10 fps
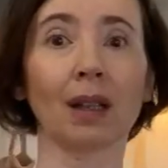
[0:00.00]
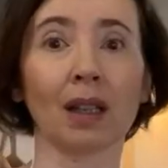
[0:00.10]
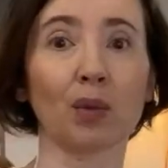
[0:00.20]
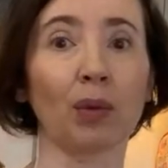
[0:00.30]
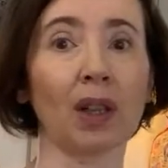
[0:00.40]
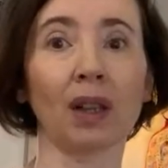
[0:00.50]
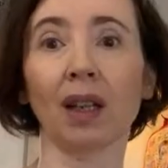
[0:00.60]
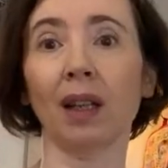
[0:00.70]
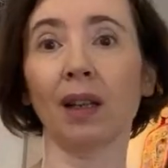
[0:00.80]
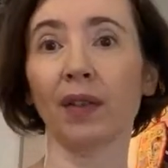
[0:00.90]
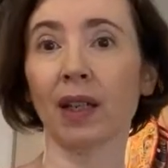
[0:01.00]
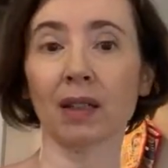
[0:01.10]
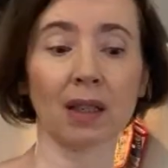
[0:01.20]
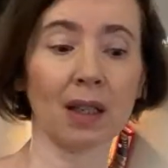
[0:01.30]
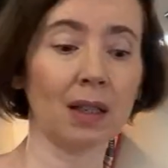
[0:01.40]
that will
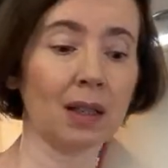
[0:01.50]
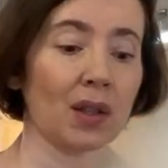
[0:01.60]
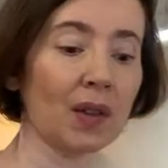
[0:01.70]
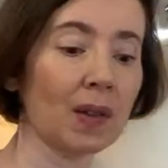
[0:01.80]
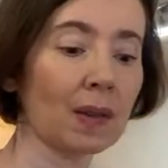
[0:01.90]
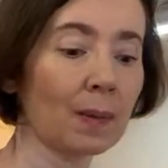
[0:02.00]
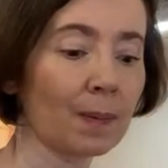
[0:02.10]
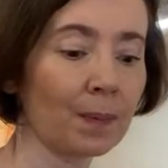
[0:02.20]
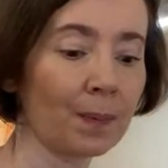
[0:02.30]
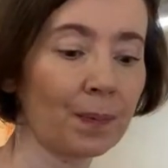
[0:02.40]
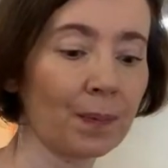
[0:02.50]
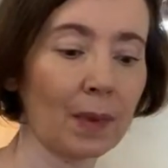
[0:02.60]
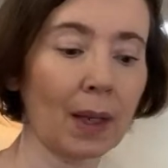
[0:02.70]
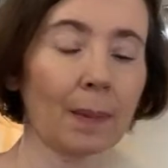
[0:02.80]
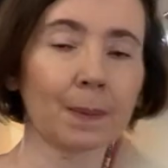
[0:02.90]
elevate any cheese.
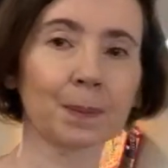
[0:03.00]
Ne?